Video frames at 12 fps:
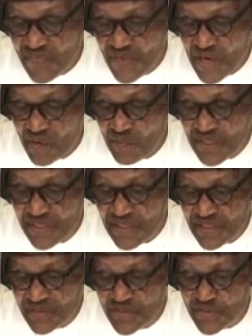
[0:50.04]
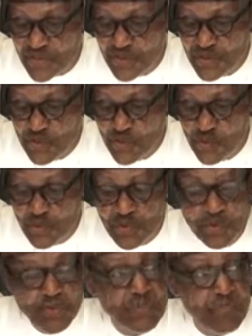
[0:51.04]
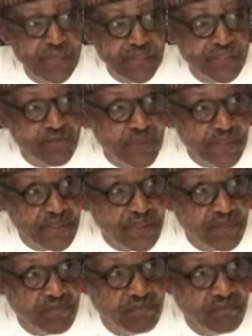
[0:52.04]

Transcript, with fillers: their mandates due to mismanagement.